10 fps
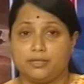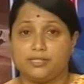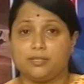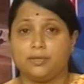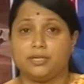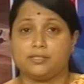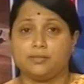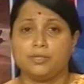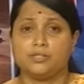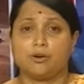
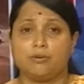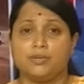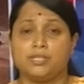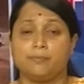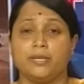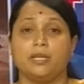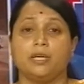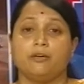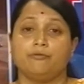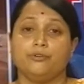disabilism is always been
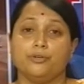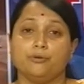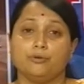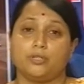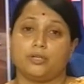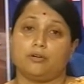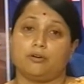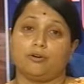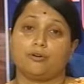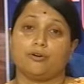viewed
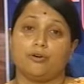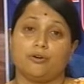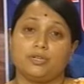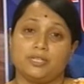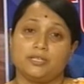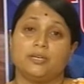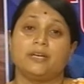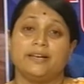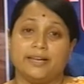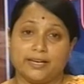or connoted
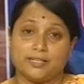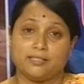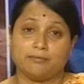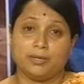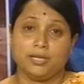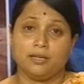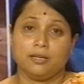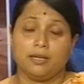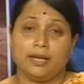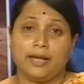negatively.
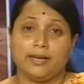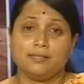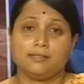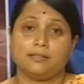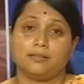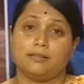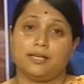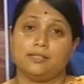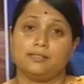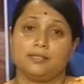Hence,
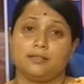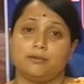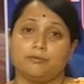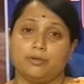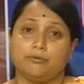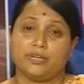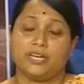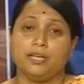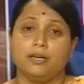there is a very